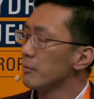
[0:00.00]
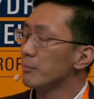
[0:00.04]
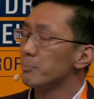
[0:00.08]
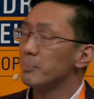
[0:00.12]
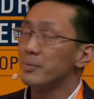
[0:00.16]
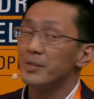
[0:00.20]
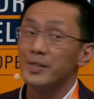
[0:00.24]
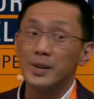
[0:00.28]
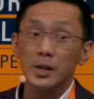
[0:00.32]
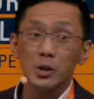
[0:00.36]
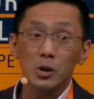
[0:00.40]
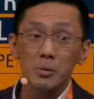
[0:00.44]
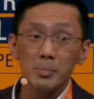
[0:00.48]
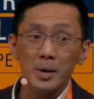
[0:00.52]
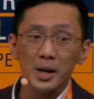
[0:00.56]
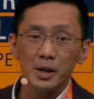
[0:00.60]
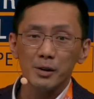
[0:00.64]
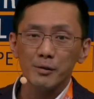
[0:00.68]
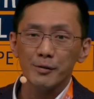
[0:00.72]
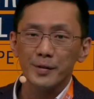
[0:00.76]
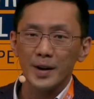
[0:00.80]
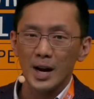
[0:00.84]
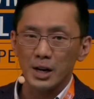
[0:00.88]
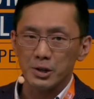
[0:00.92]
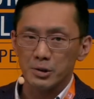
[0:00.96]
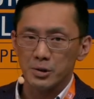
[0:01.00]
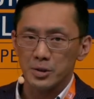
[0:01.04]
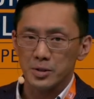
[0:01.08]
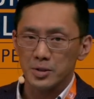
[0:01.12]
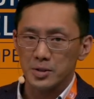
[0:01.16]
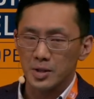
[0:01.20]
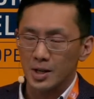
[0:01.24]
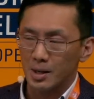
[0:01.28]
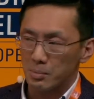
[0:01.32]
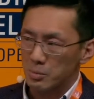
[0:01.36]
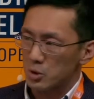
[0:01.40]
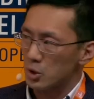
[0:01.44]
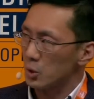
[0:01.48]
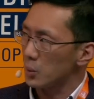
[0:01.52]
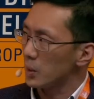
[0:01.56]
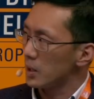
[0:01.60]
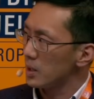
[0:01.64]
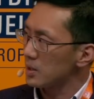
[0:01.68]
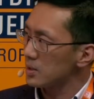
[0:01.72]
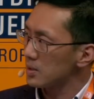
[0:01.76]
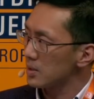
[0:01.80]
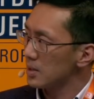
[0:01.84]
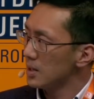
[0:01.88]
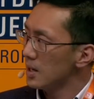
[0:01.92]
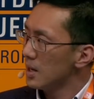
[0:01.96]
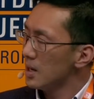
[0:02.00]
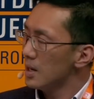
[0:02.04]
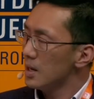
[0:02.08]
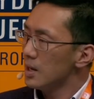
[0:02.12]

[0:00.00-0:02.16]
vehicle manufacturers come to us,